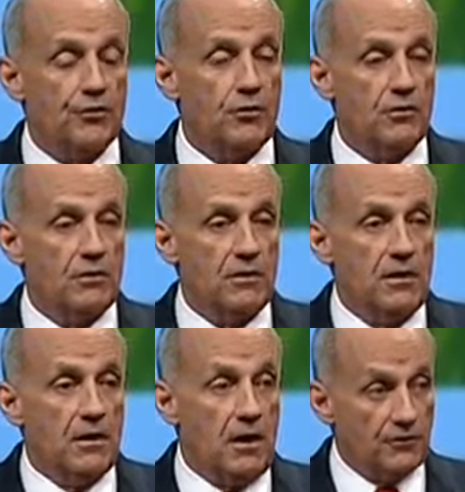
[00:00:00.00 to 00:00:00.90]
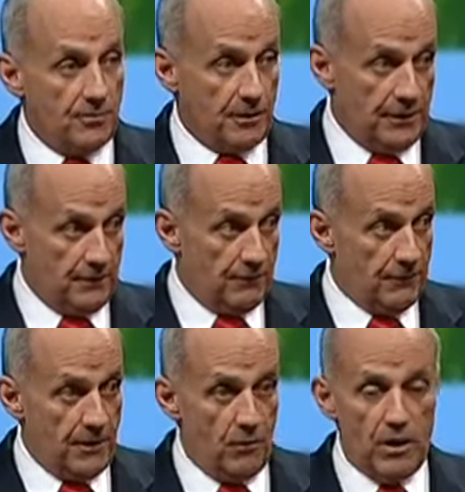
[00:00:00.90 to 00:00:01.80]
school. Ultimately, did
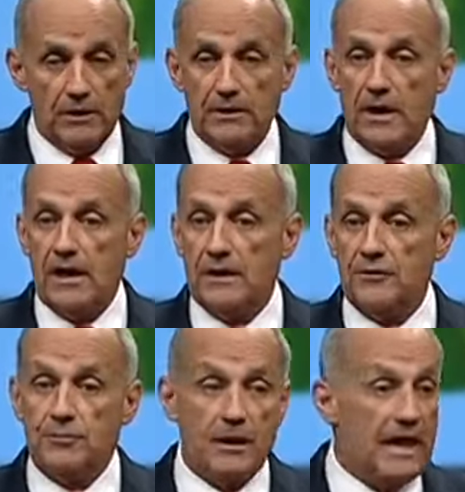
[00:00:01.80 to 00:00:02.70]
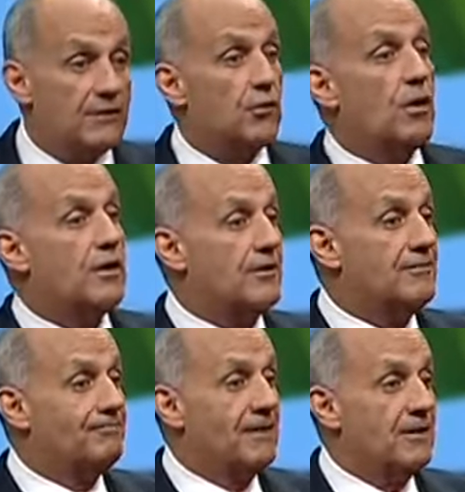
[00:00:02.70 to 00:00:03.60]
very well in college. But I had to
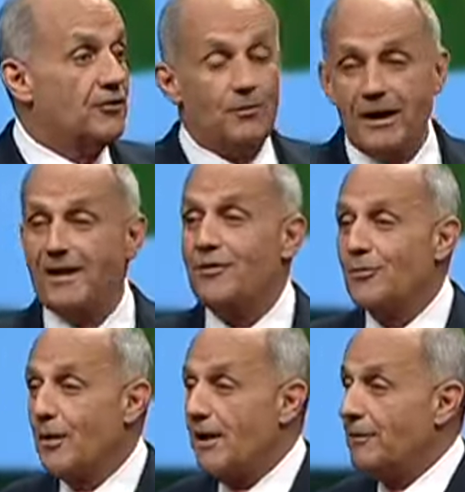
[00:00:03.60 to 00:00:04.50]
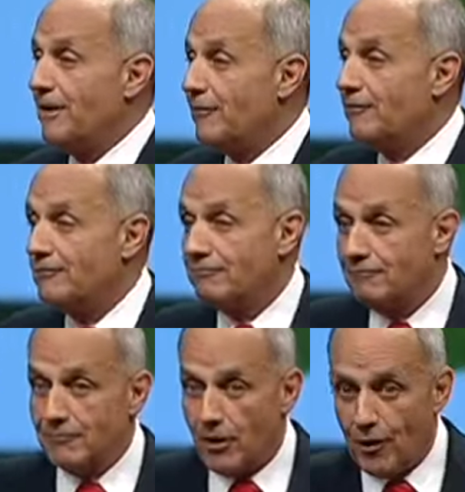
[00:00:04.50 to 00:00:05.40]
work. So many of you probably have
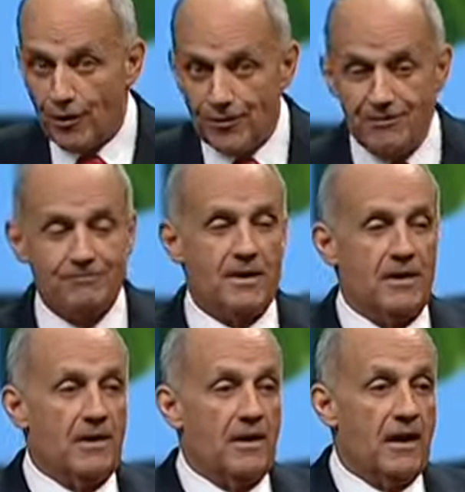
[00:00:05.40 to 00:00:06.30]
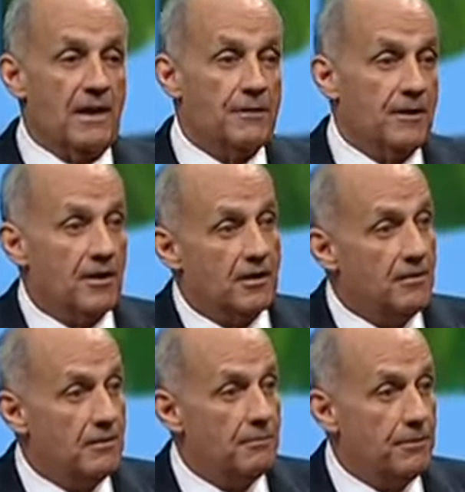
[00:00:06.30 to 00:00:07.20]
heard. I've been
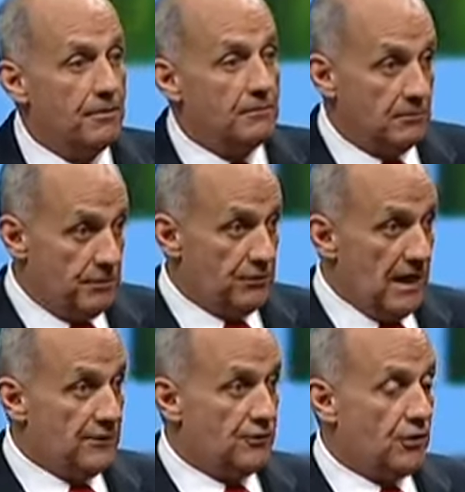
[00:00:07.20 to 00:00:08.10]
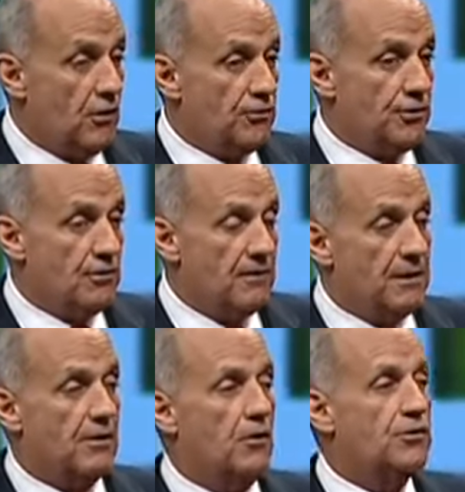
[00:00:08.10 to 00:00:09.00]
a Besides a soldier, I've
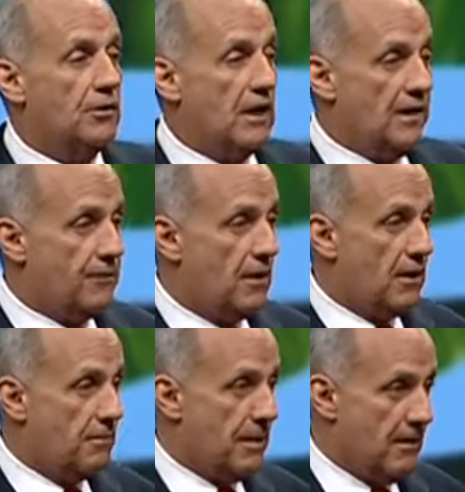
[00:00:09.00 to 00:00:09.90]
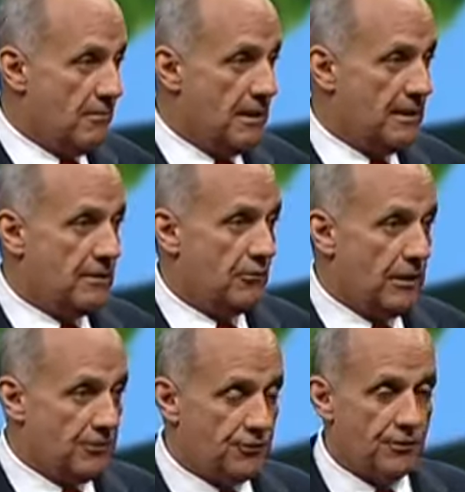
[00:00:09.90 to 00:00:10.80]
been an ocean lifeguard, a paramedic, a
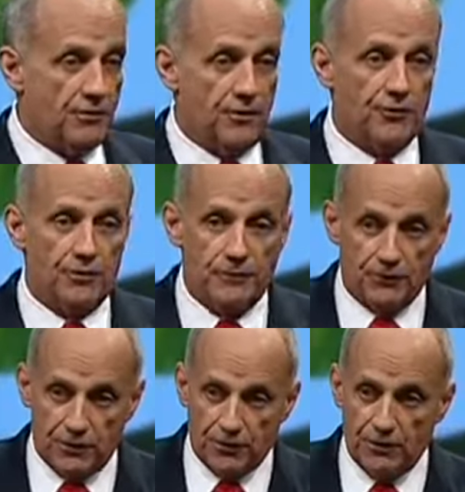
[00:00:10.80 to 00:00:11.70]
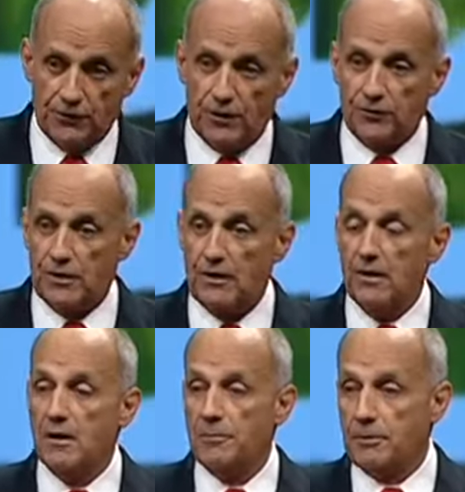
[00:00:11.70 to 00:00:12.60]
registered nurse, a physician assistant,
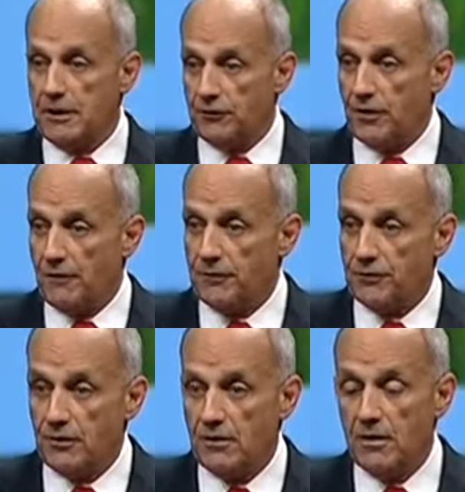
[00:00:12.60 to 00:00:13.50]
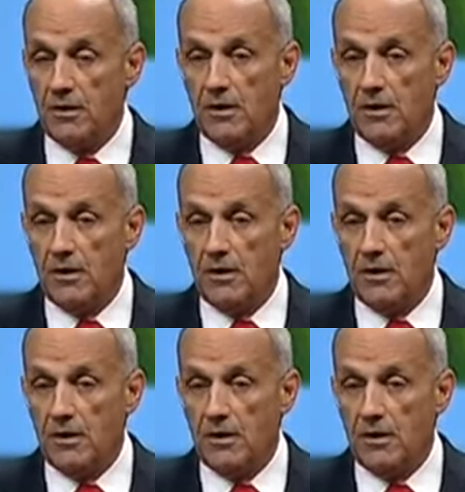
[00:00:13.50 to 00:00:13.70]
a police officer,